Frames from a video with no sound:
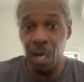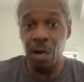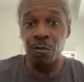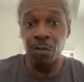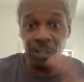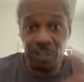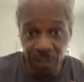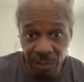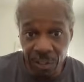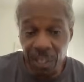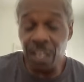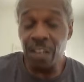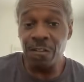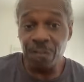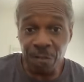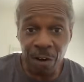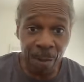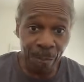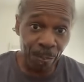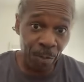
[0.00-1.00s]

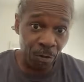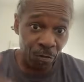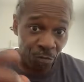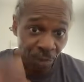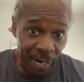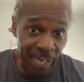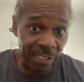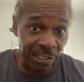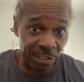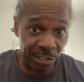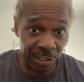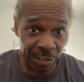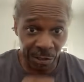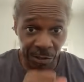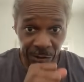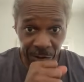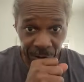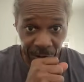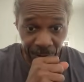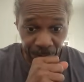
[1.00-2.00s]
receive
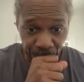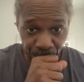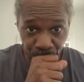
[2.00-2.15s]
reparations.